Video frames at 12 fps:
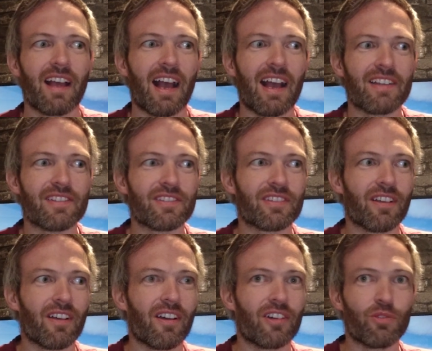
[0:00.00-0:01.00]
and
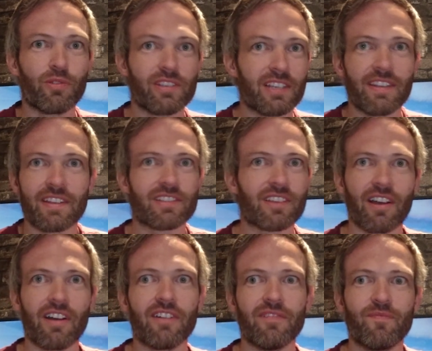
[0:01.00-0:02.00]
I'd already seen this
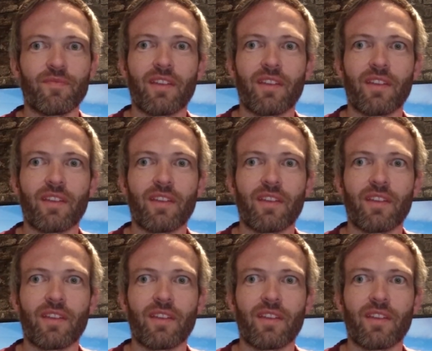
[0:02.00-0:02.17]
car,